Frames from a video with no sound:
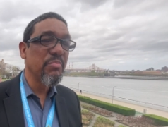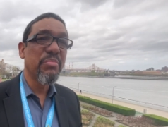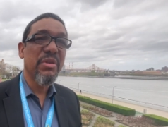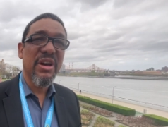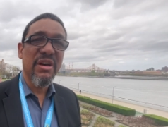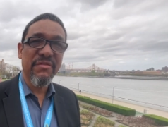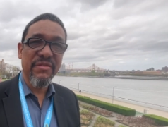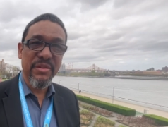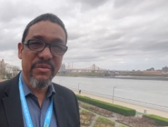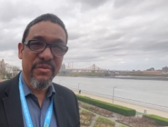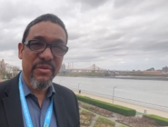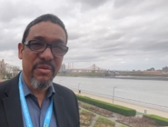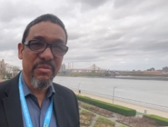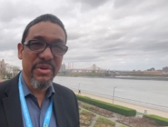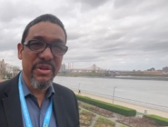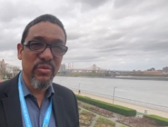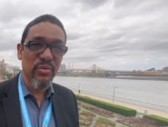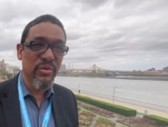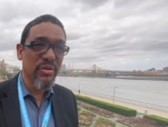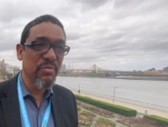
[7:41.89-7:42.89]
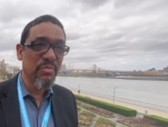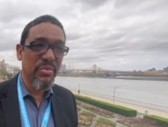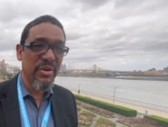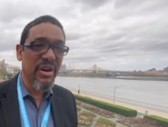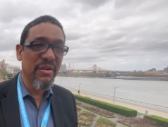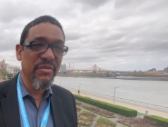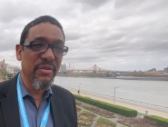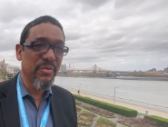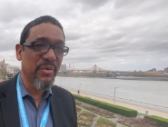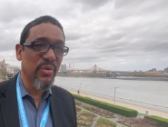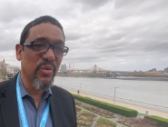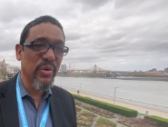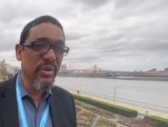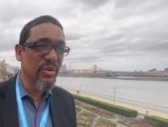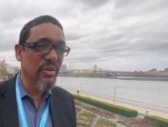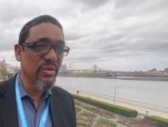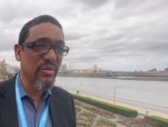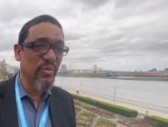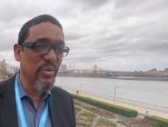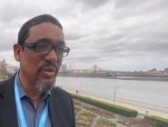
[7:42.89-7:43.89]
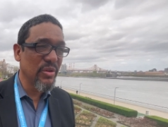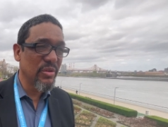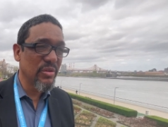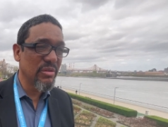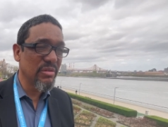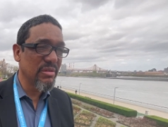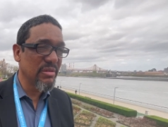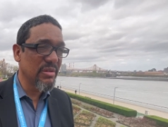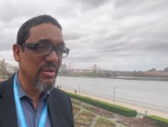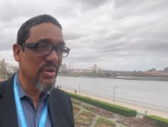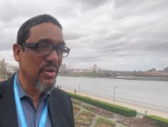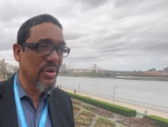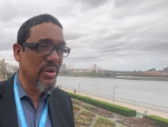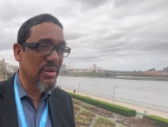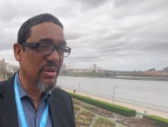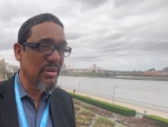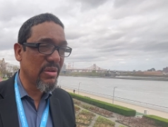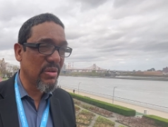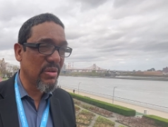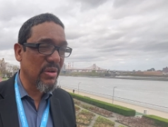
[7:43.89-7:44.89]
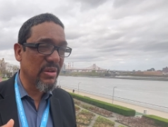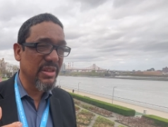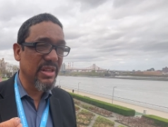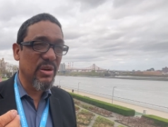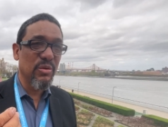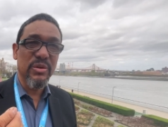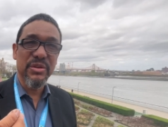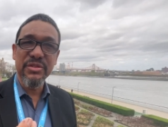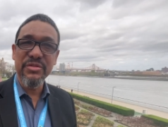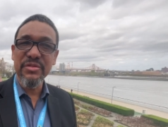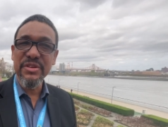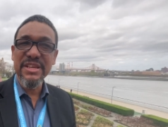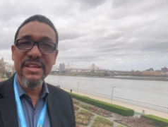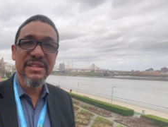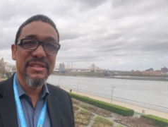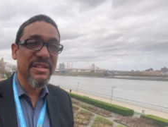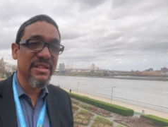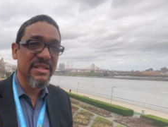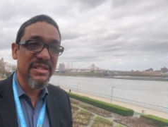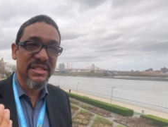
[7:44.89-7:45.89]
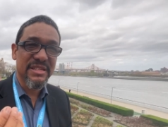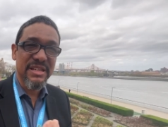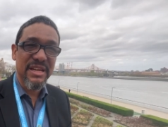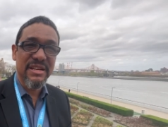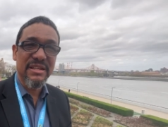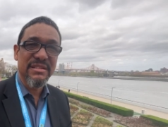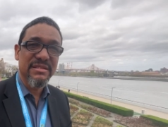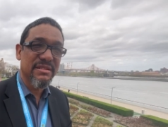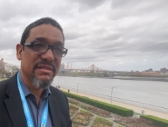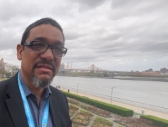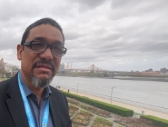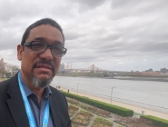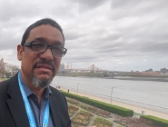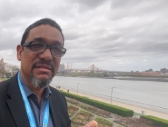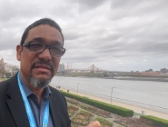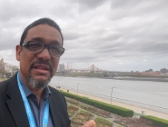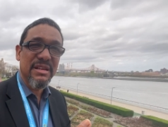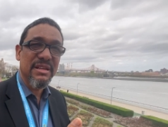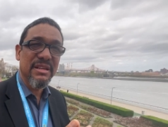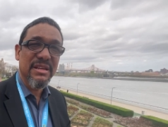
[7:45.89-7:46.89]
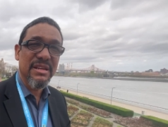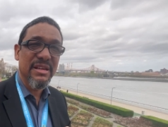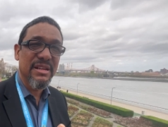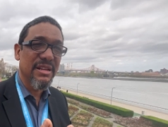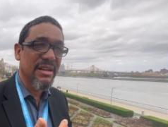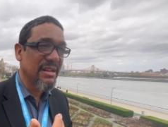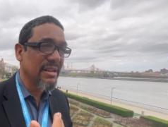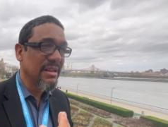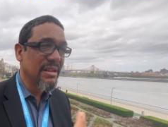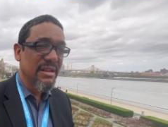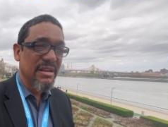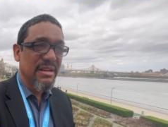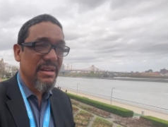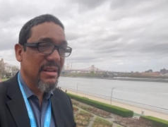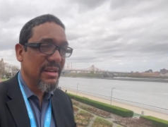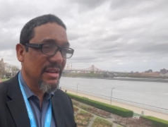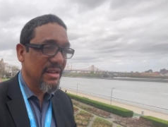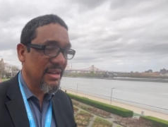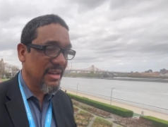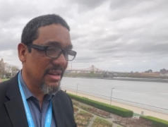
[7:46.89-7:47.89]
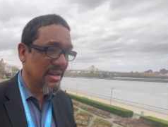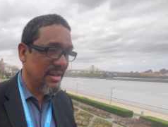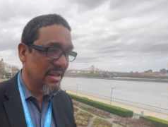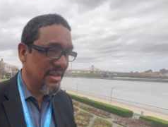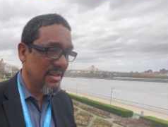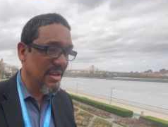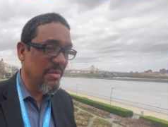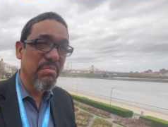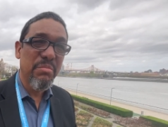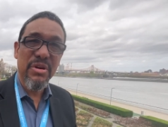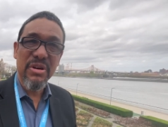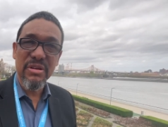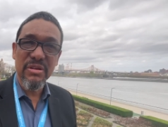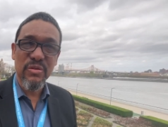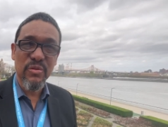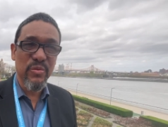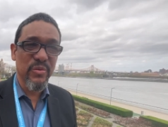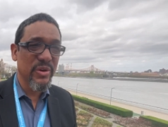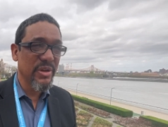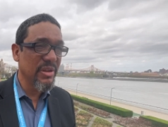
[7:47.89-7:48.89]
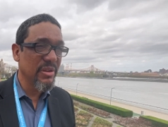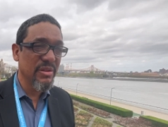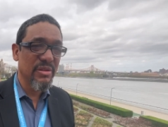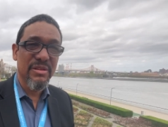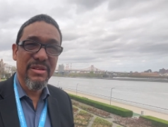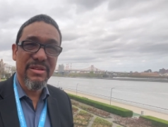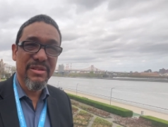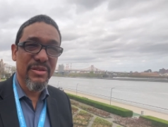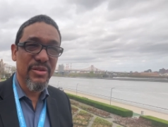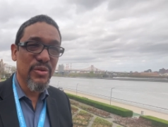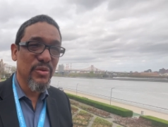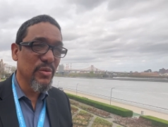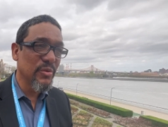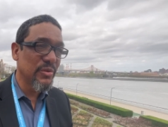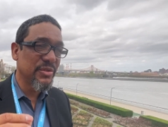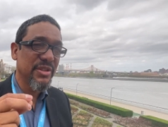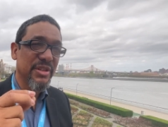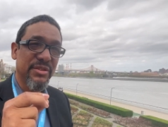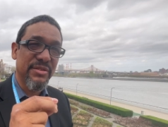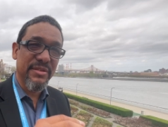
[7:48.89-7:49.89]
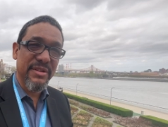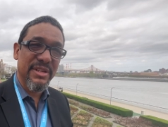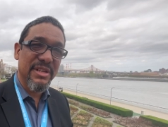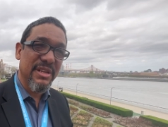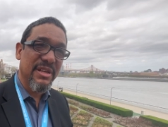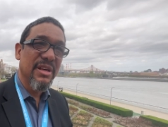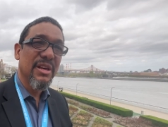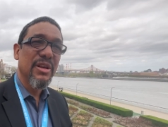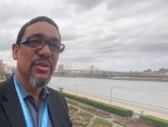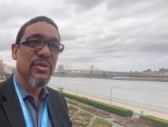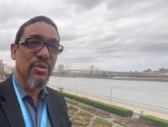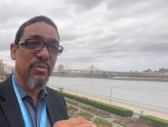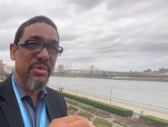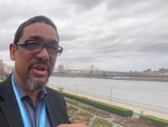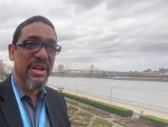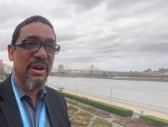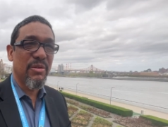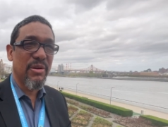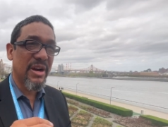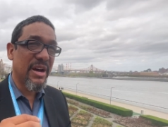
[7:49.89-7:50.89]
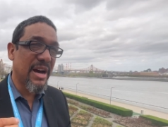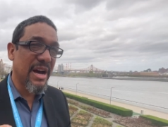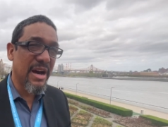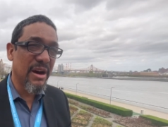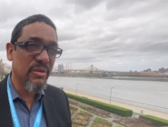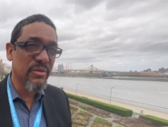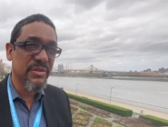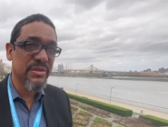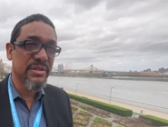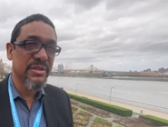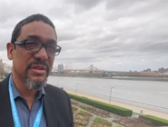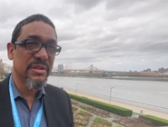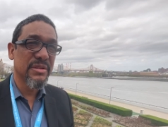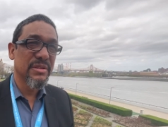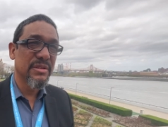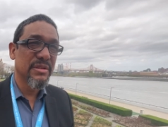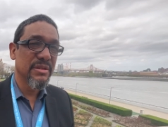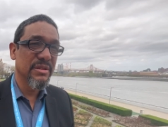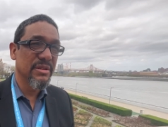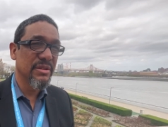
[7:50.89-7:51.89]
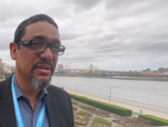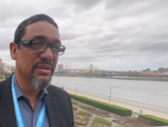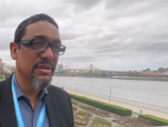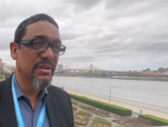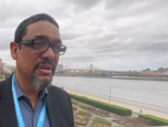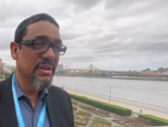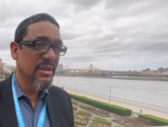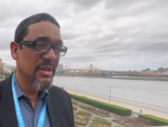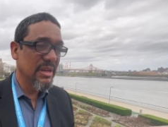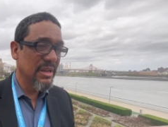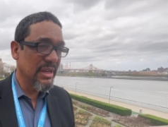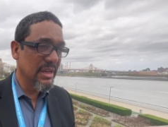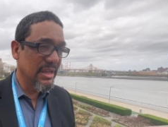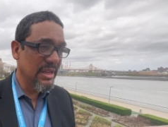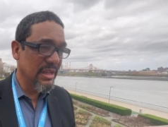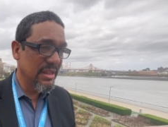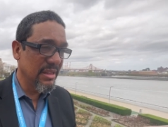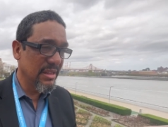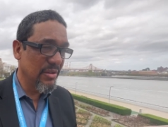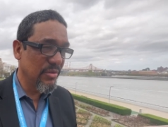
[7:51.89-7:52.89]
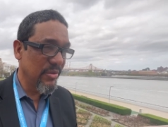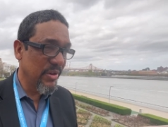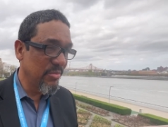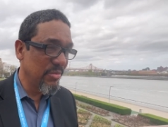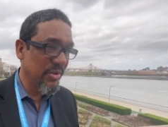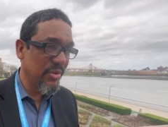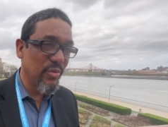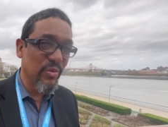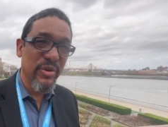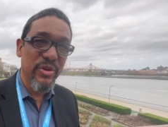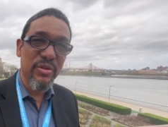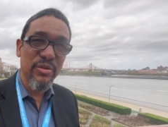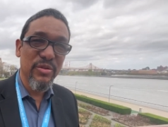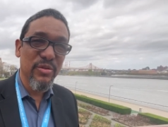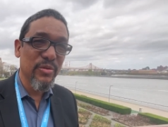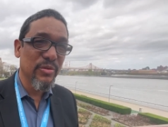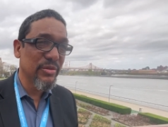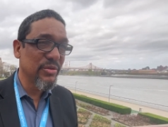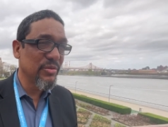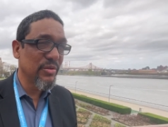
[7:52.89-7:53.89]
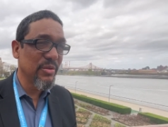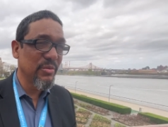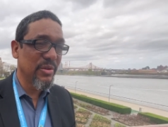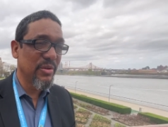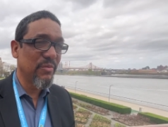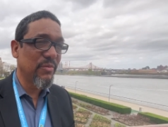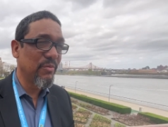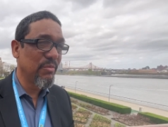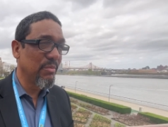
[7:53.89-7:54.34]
profit from Correct. it. We don't profit from. It. We don't we don't cut our trees and sell sell in a in a, in a bulk. We use the tree to build our house. Correct. You know, and the river we don't use the river